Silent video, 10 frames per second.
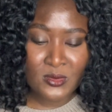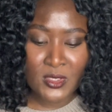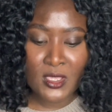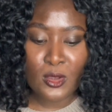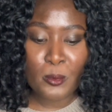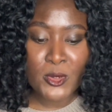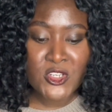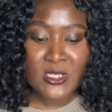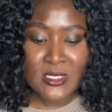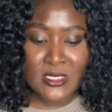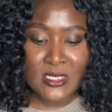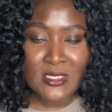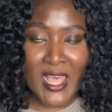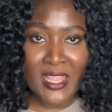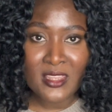Okay, opportunities
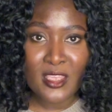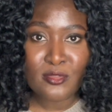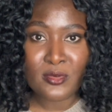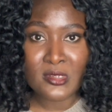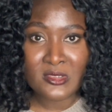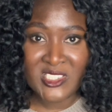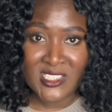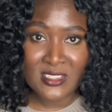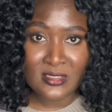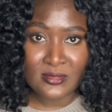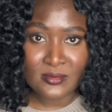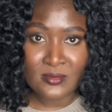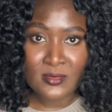are there for a reason.